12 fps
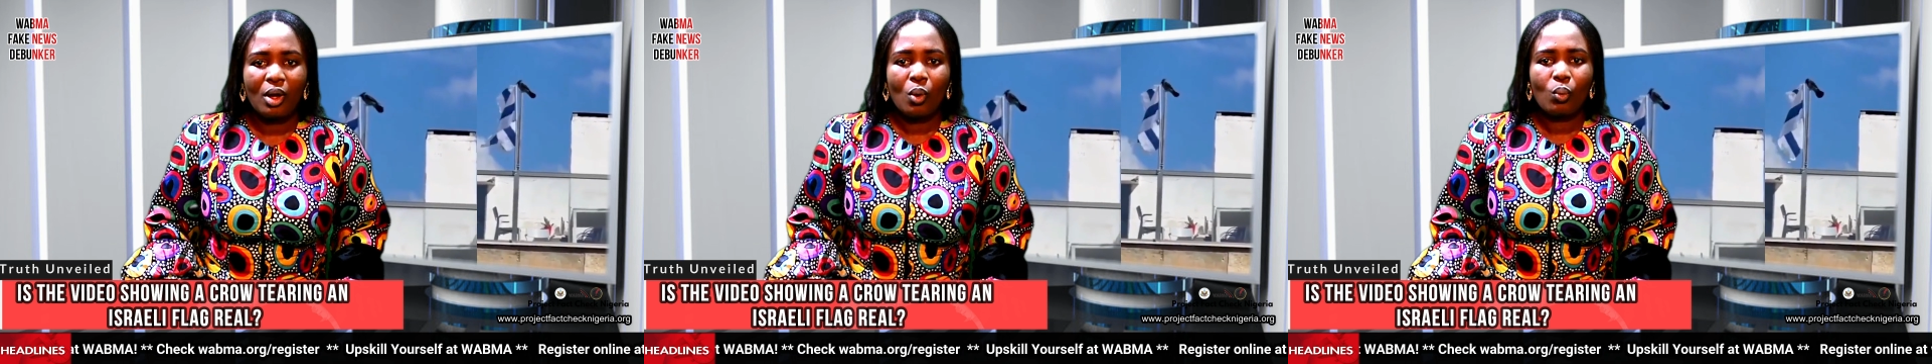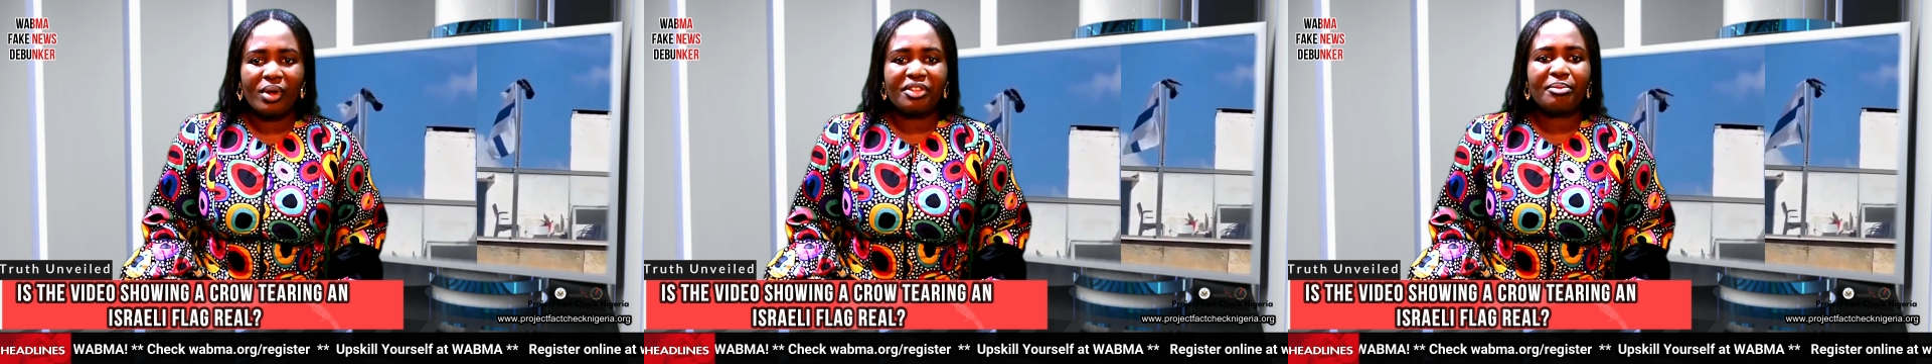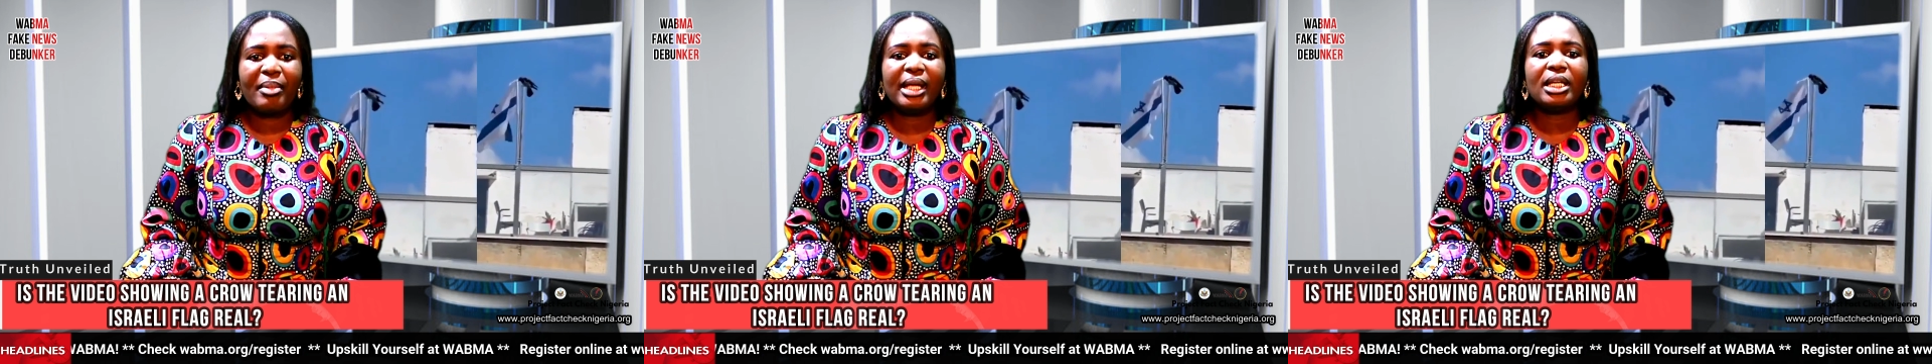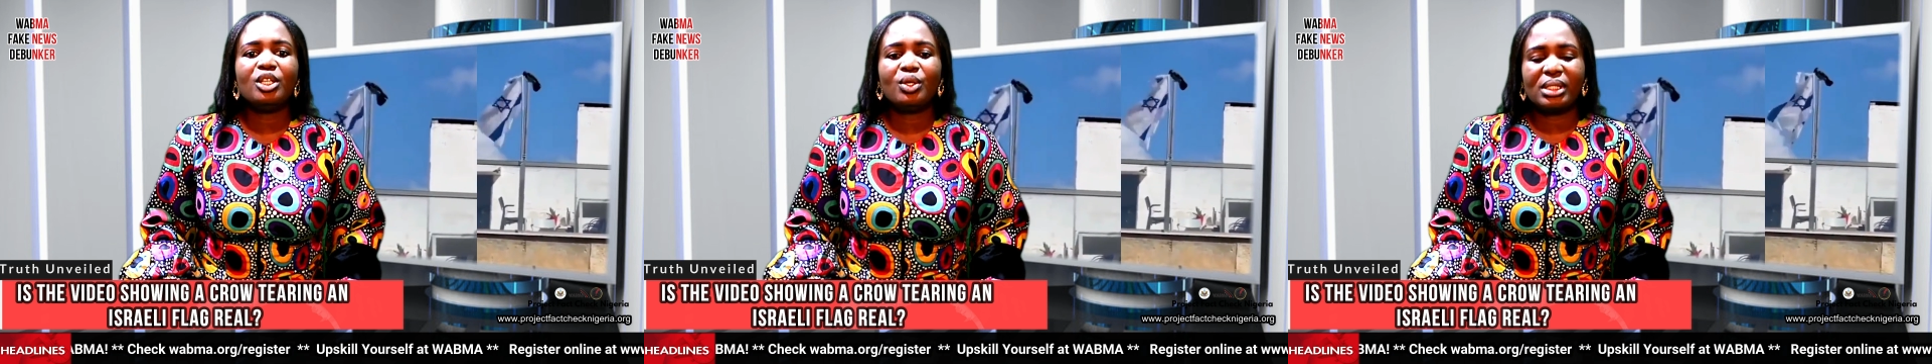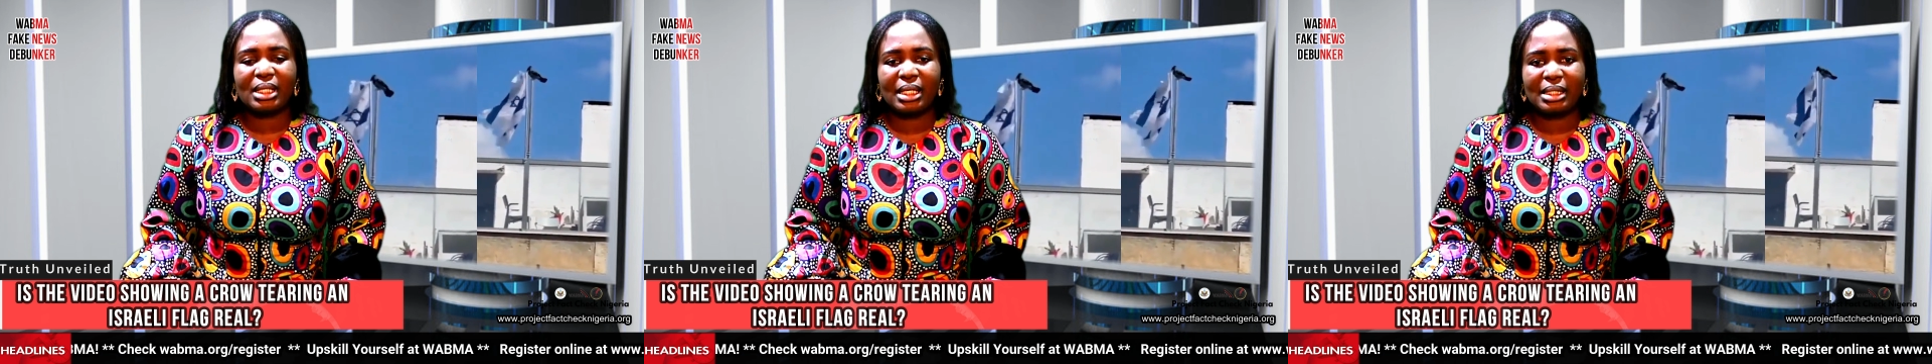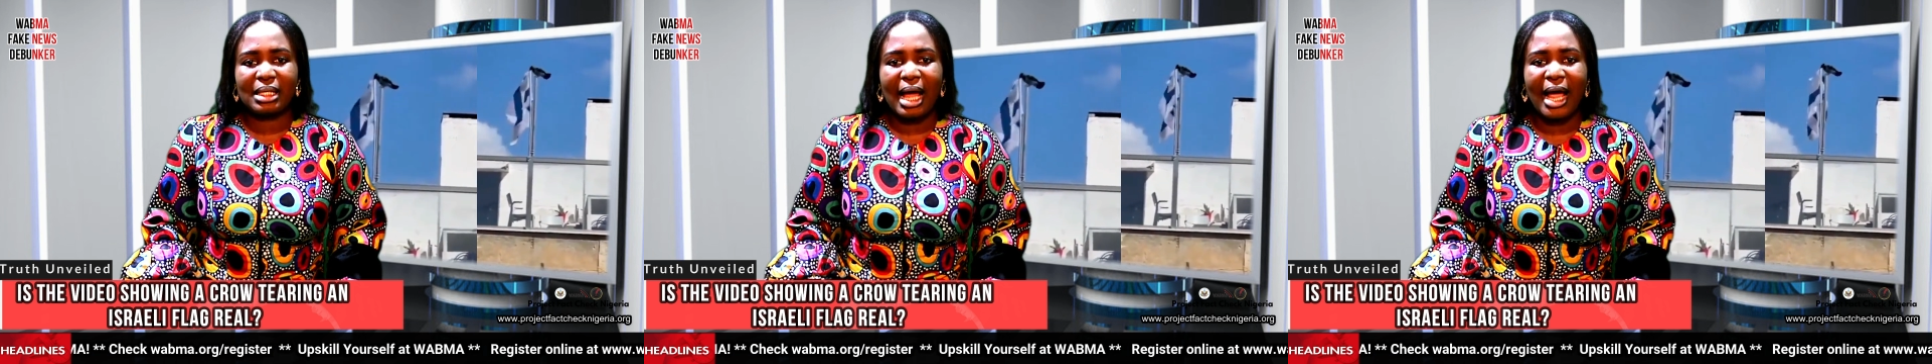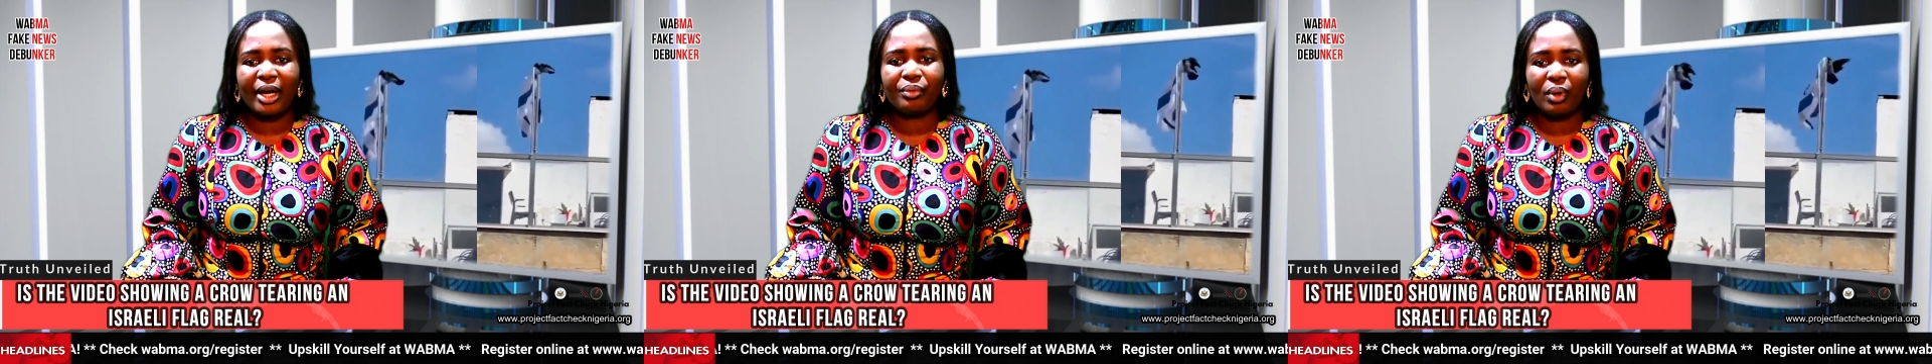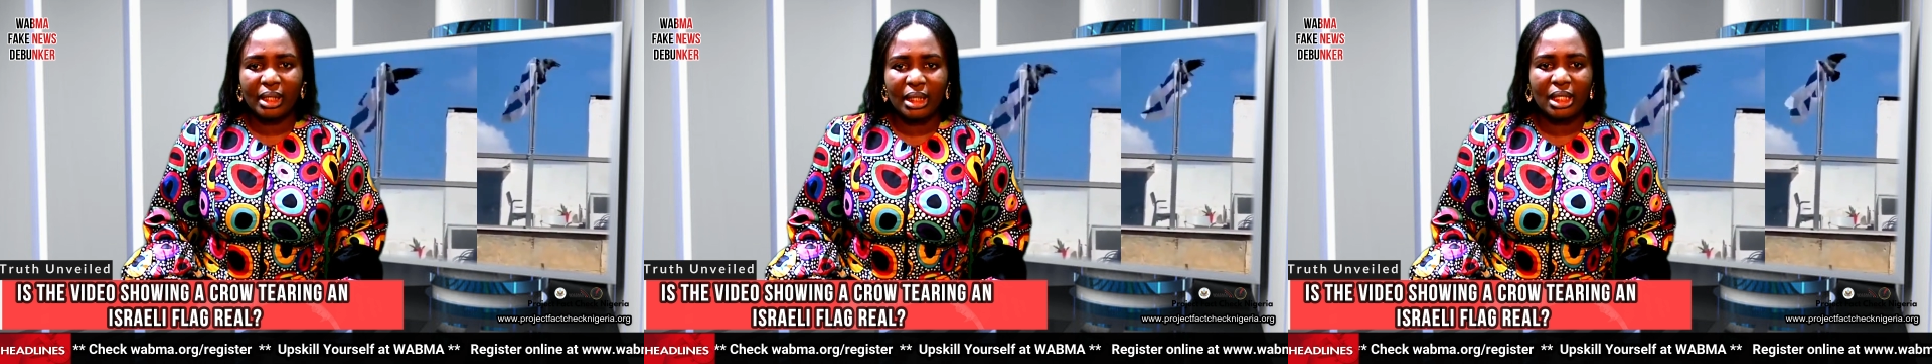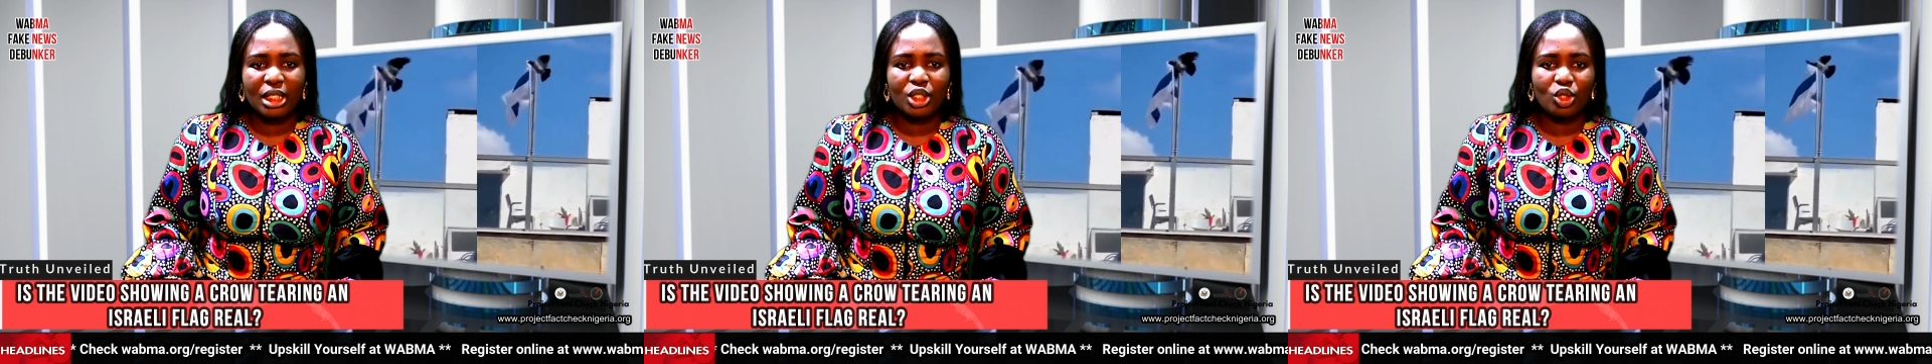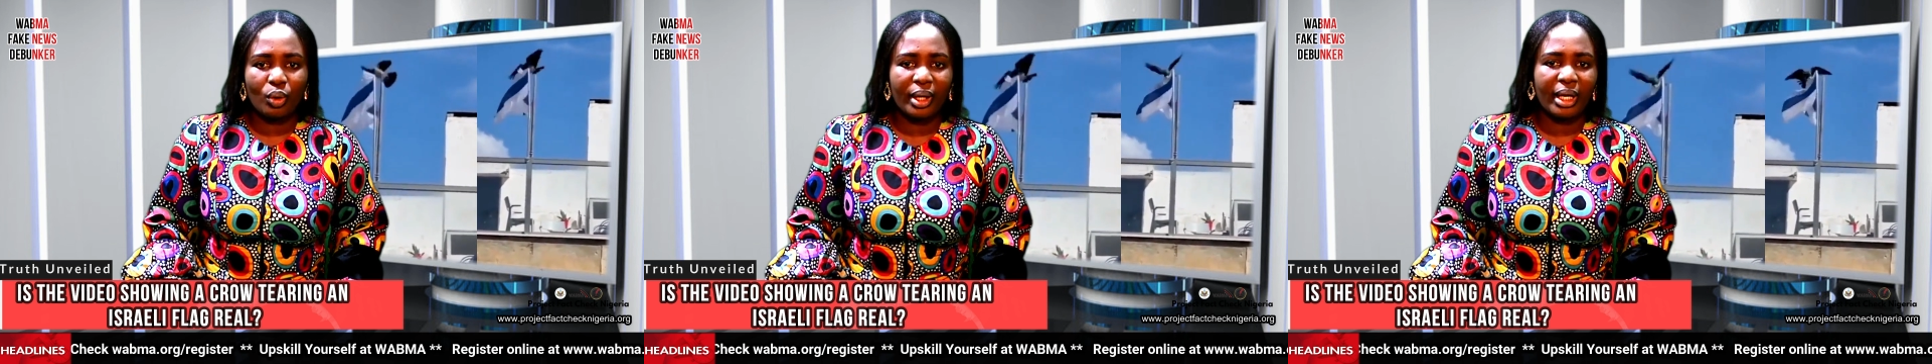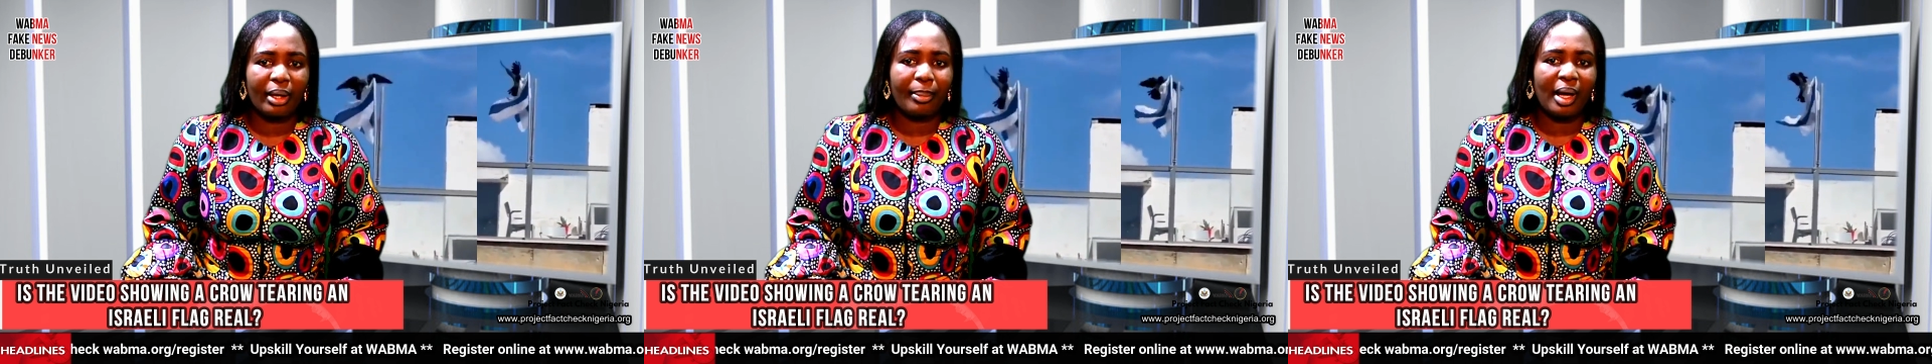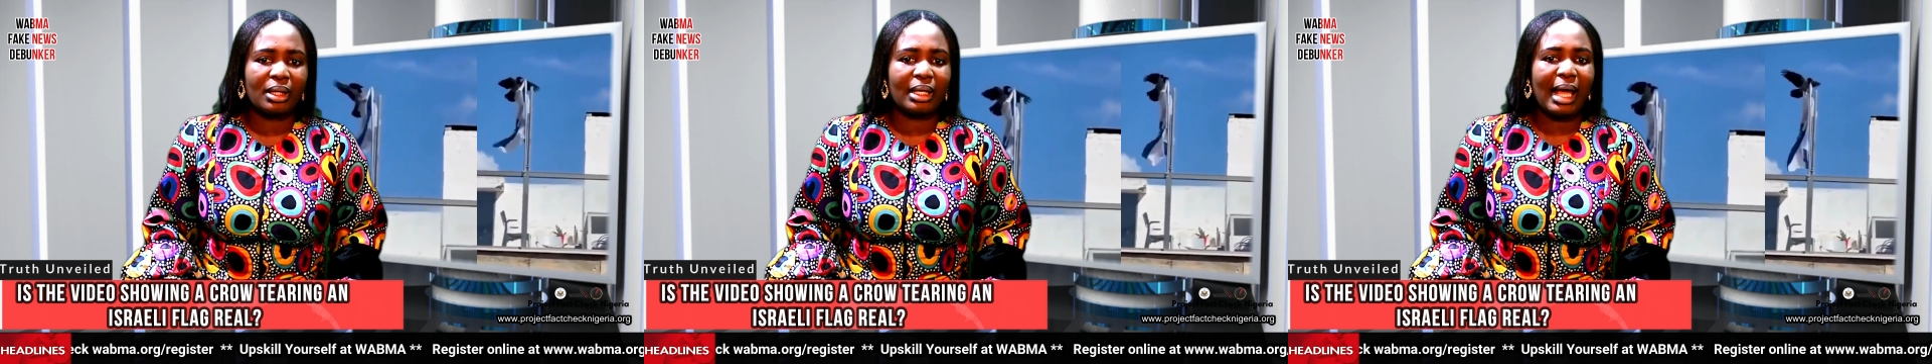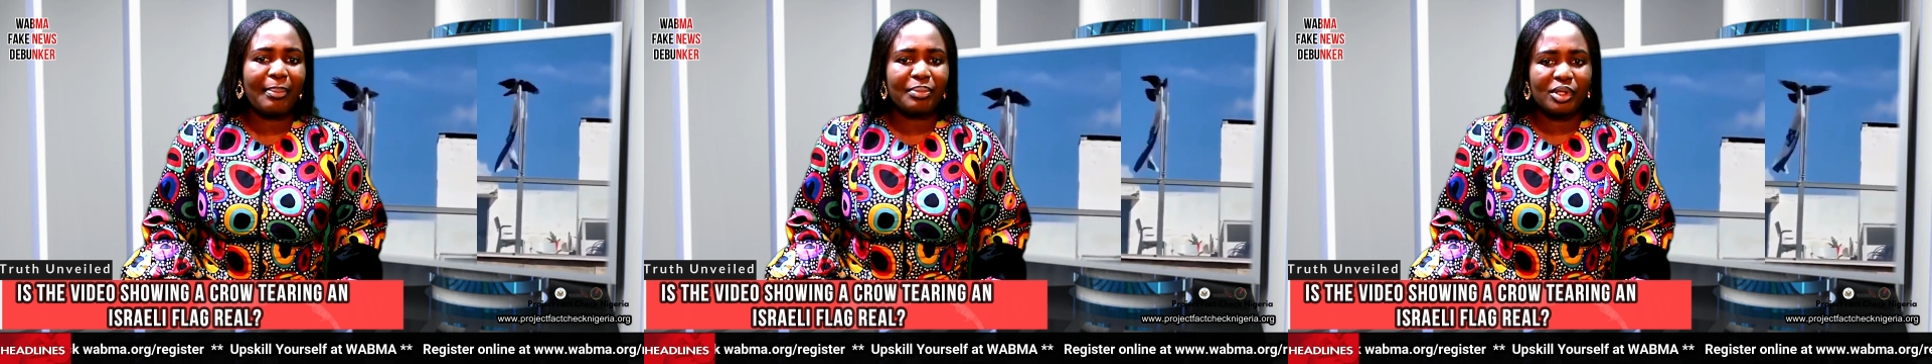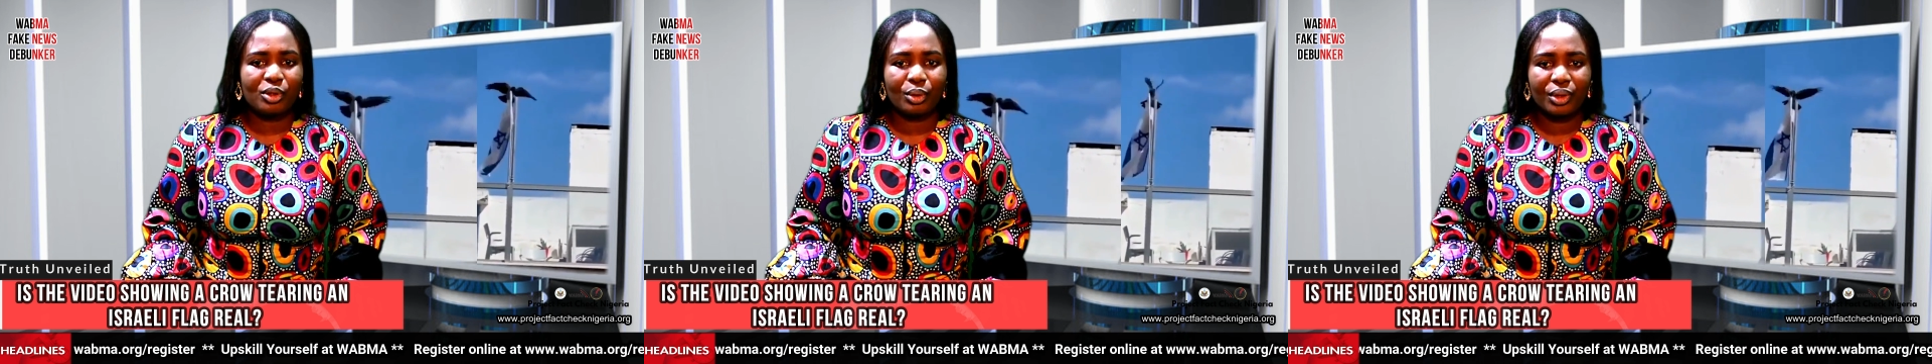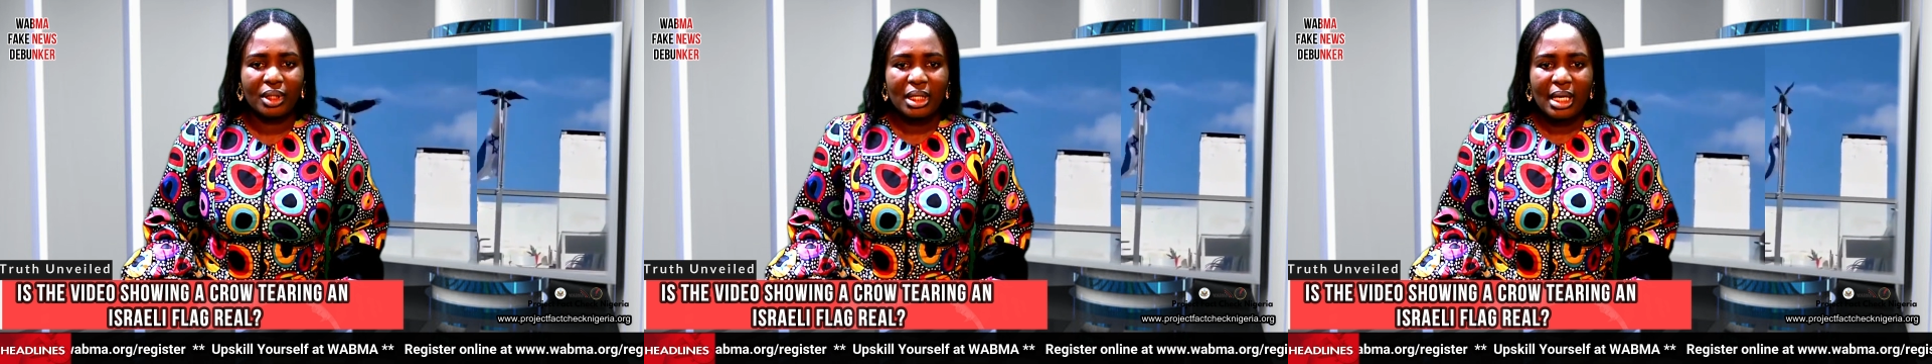with many users ironically joking about the episode